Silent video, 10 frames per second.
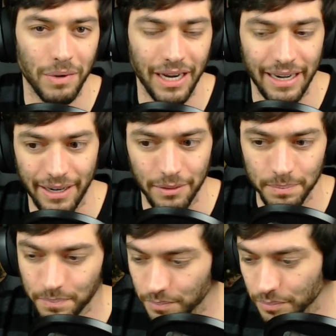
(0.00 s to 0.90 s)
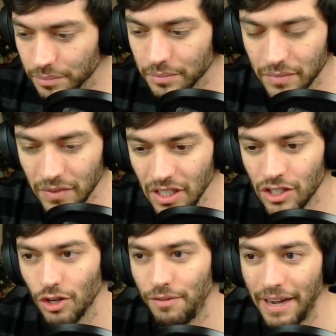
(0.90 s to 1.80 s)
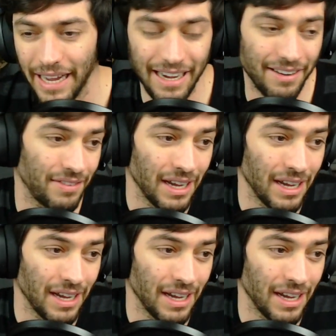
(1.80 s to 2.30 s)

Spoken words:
right now. So if I have